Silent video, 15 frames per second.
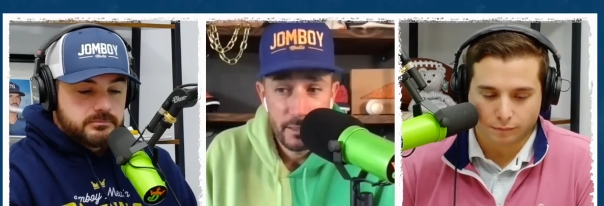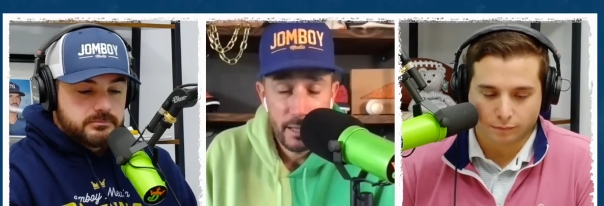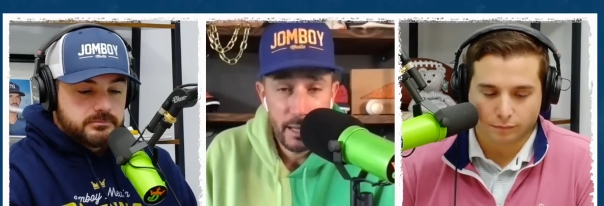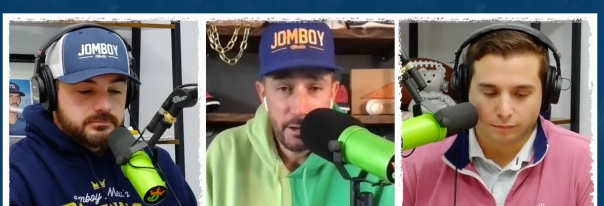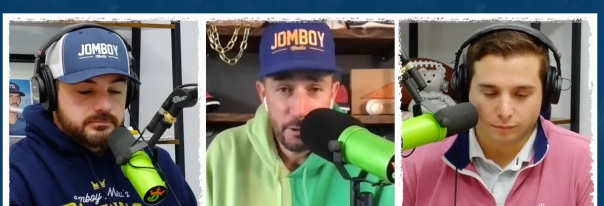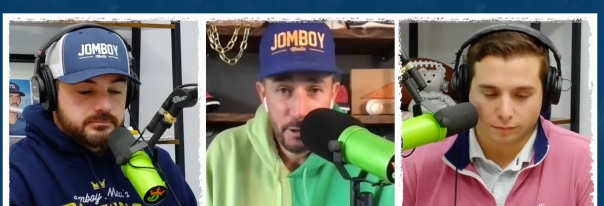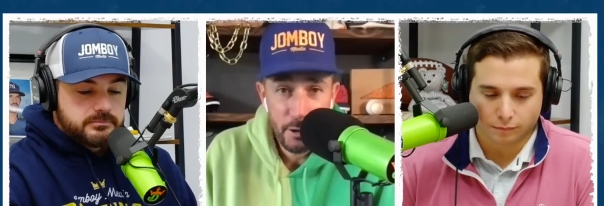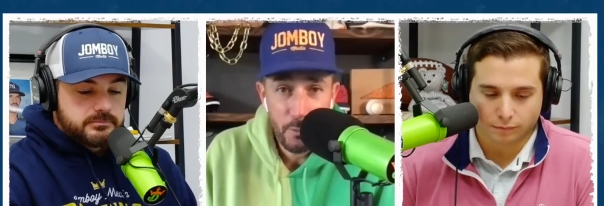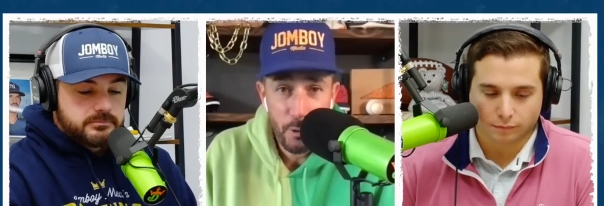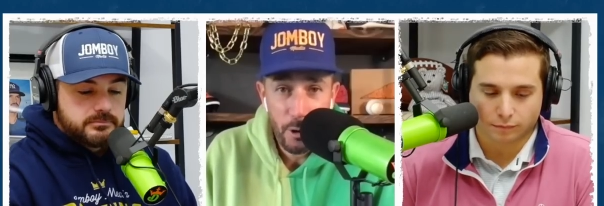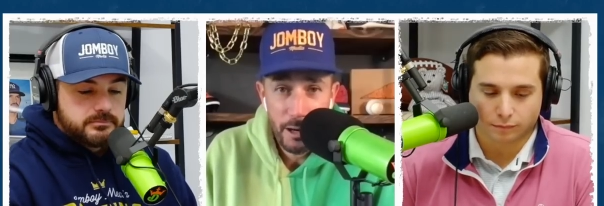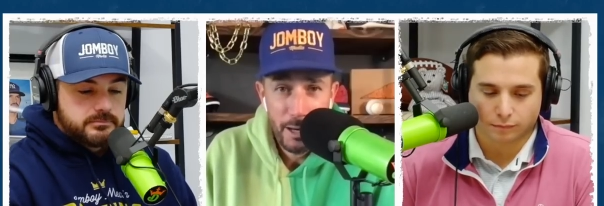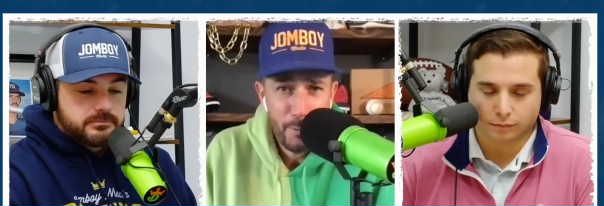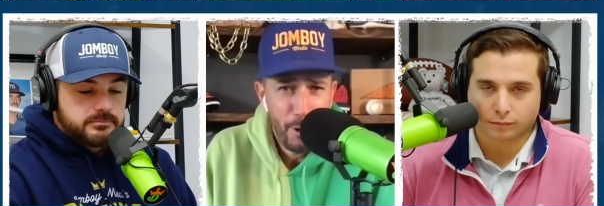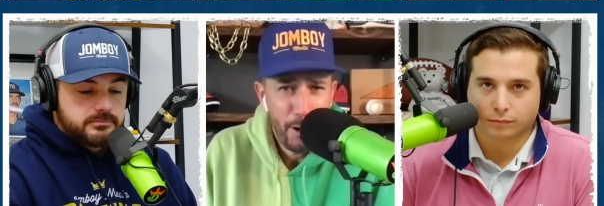Speaker 1: And you're going to
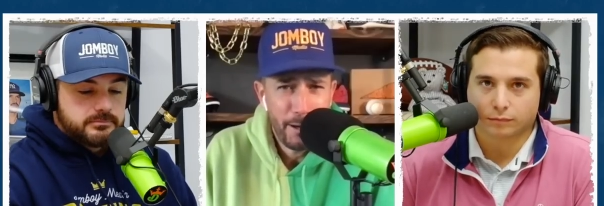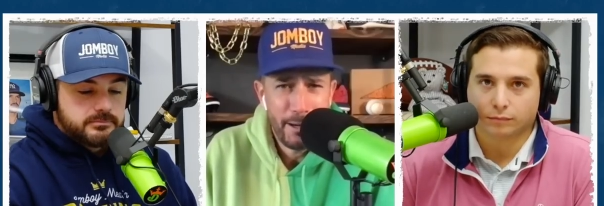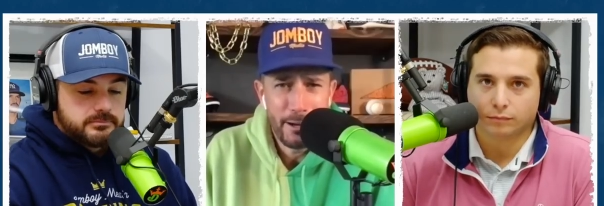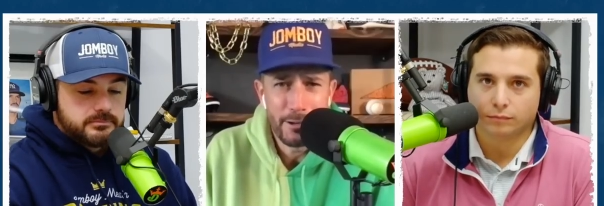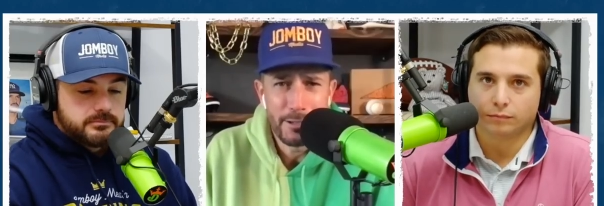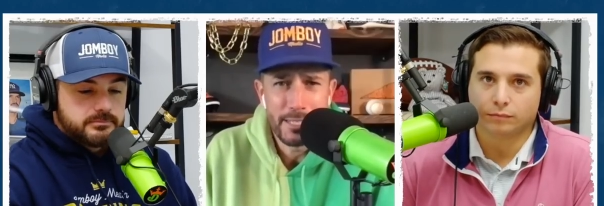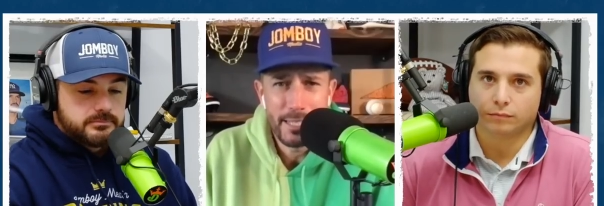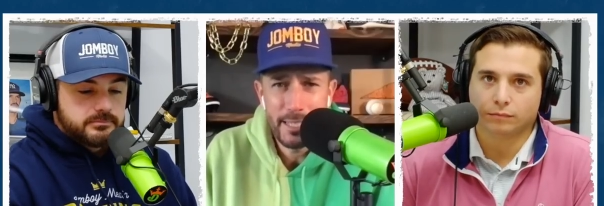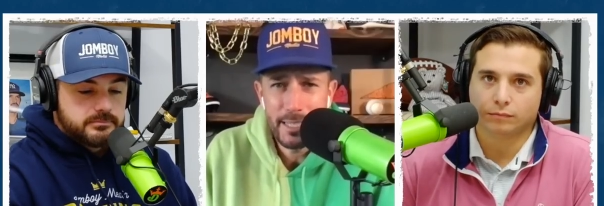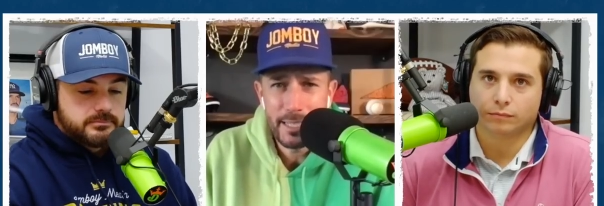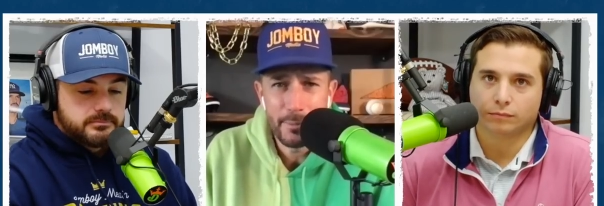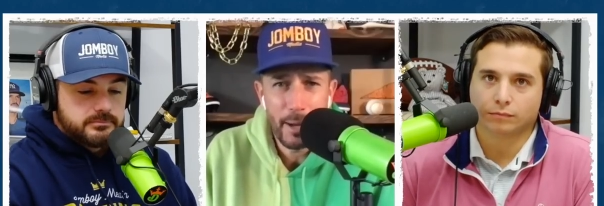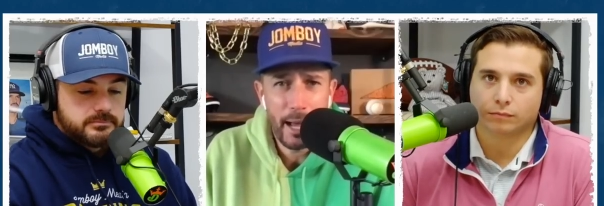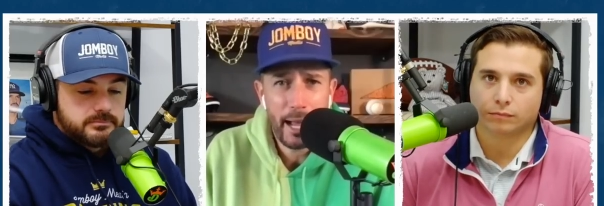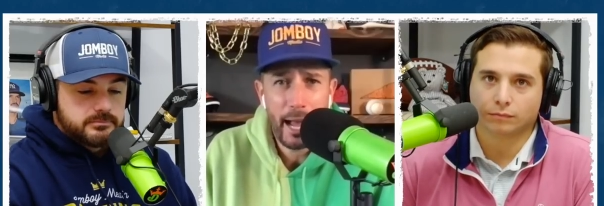want him on your
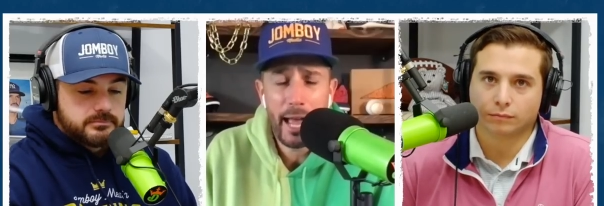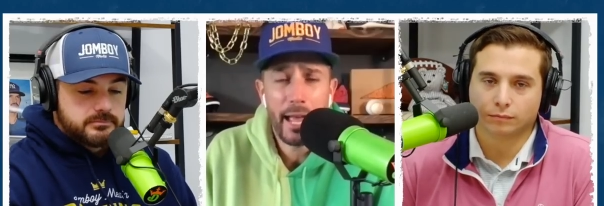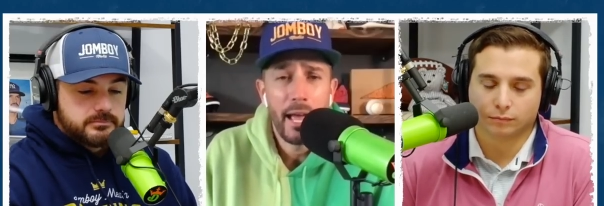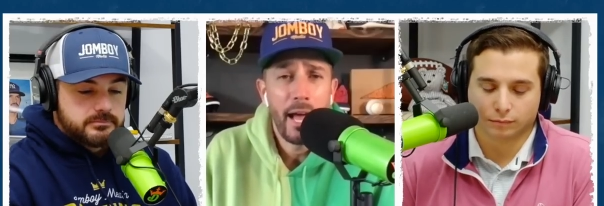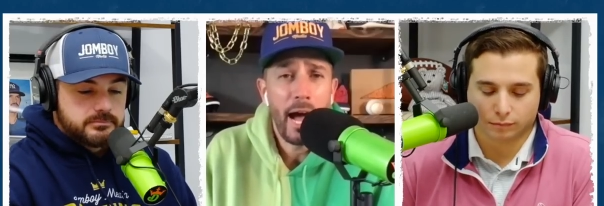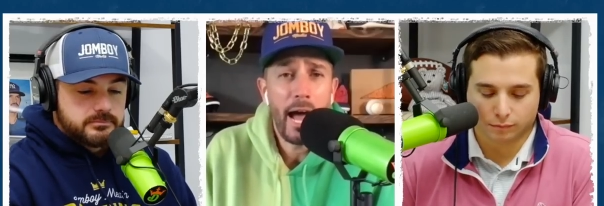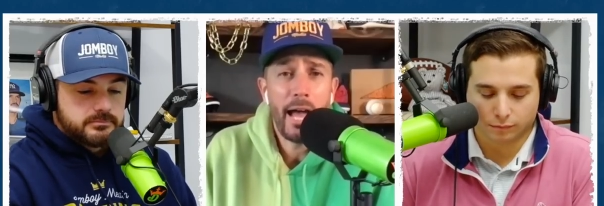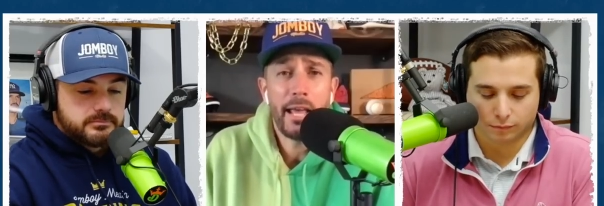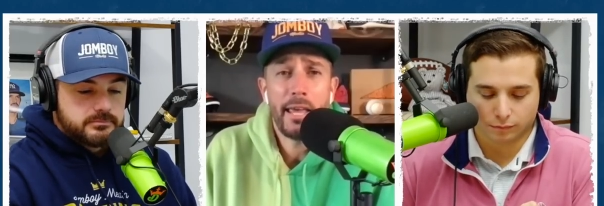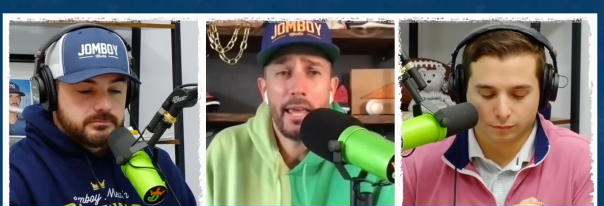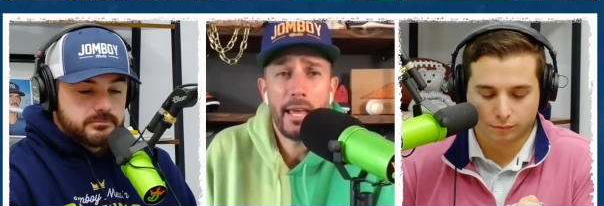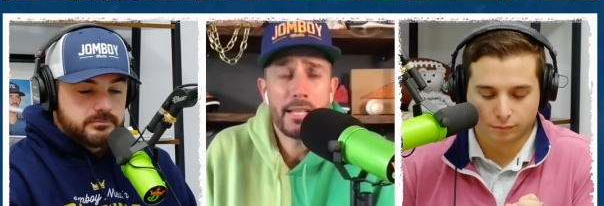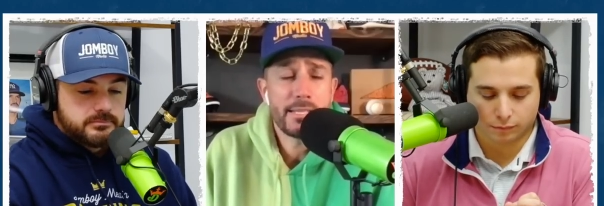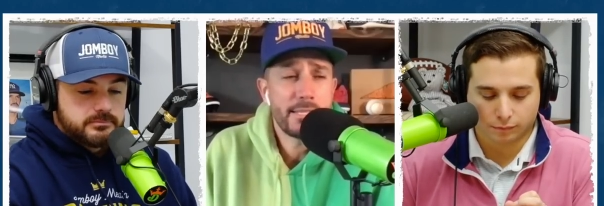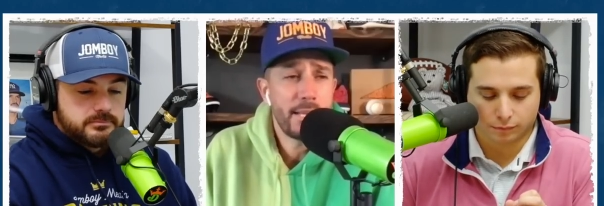team. I, I, I
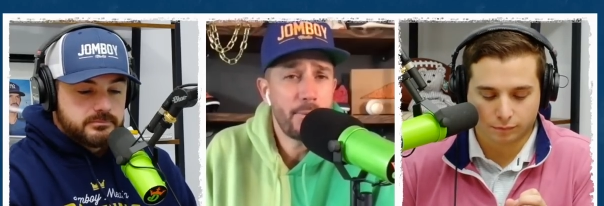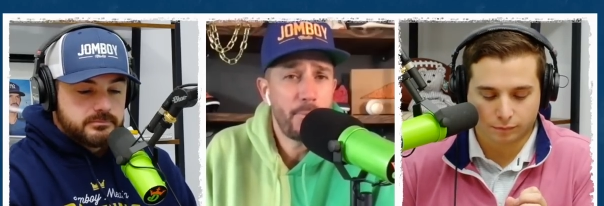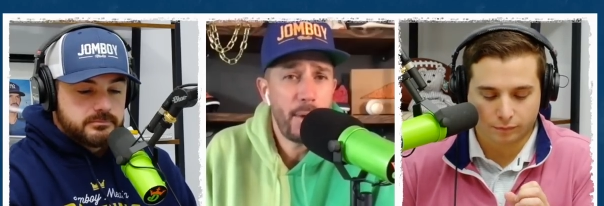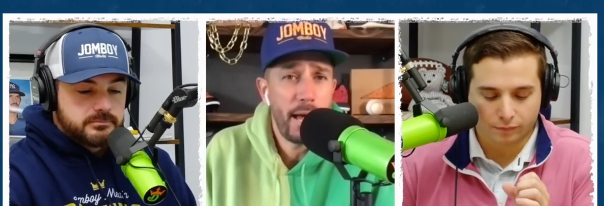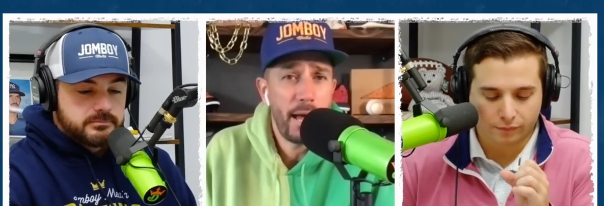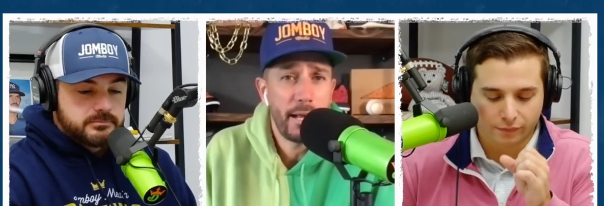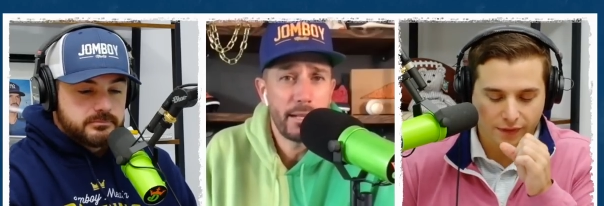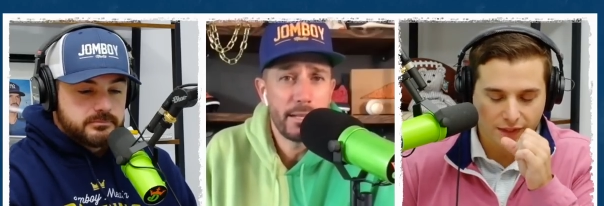can't sit back